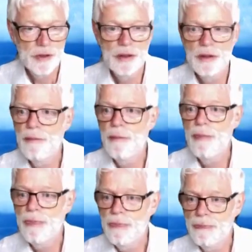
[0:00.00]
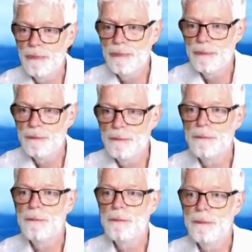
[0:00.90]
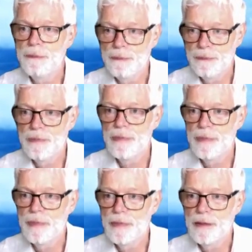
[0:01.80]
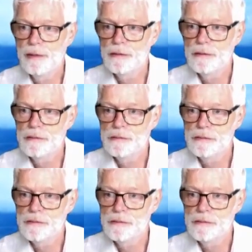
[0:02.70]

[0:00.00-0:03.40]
The person shown says nothing.